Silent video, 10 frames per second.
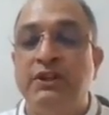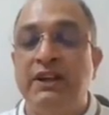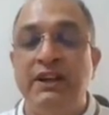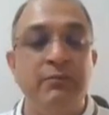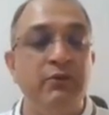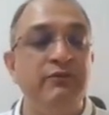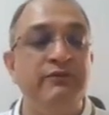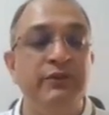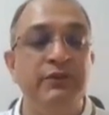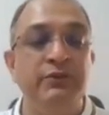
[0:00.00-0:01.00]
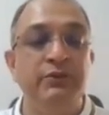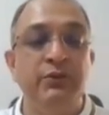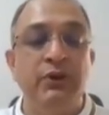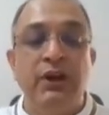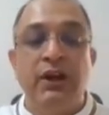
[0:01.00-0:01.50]
enabled for you.
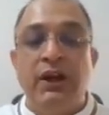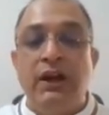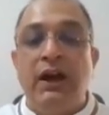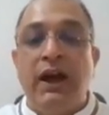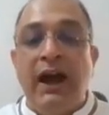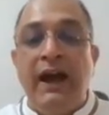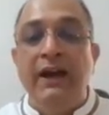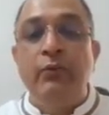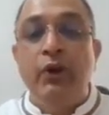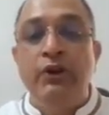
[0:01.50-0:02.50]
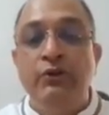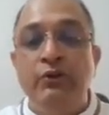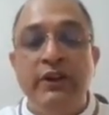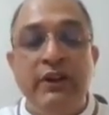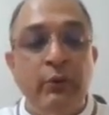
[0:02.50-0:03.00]
I want to
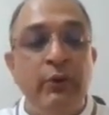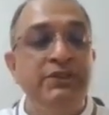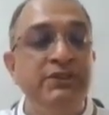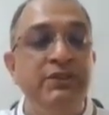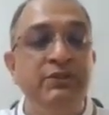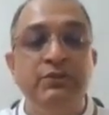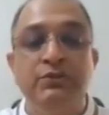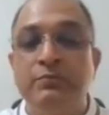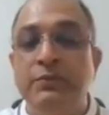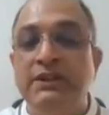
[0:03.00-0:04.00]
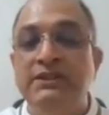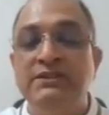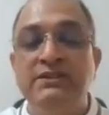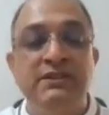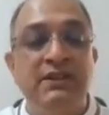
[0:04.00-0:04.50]
request you to
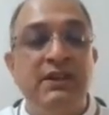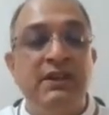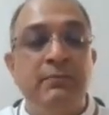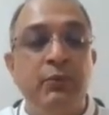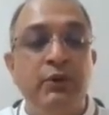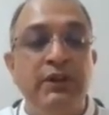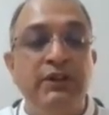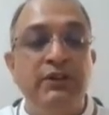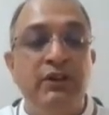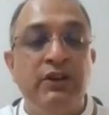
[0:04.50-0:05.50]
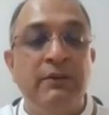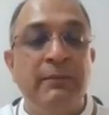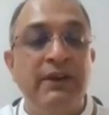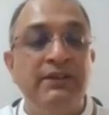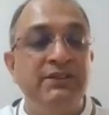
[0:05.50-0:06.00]
please put in your
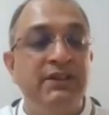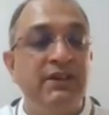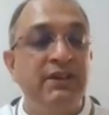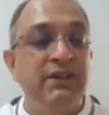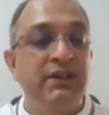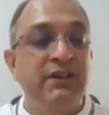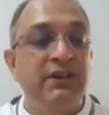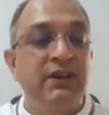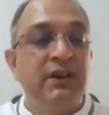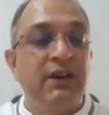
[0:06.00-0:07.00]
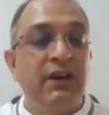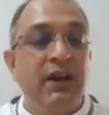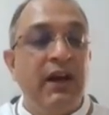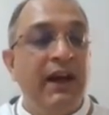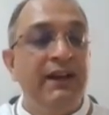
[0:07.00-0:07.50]
comments here
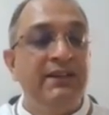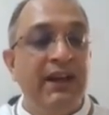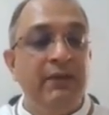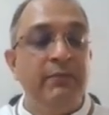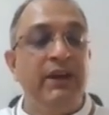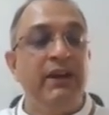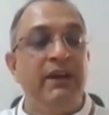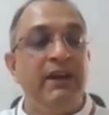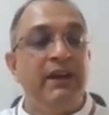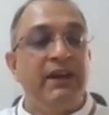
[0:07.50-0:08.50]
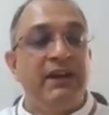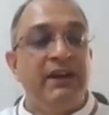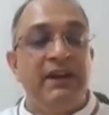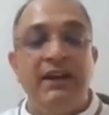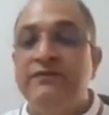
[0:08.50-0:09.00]
and tell me
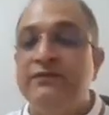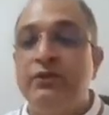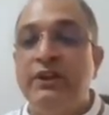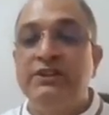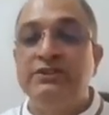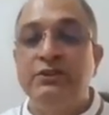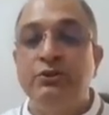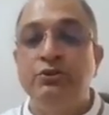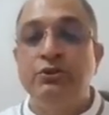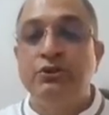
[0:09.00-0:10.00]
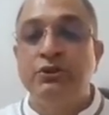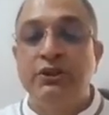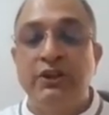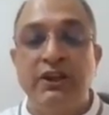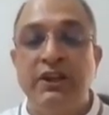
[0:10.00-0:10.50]
if today's youth
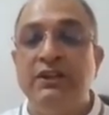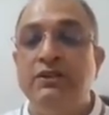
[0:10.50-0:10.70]
in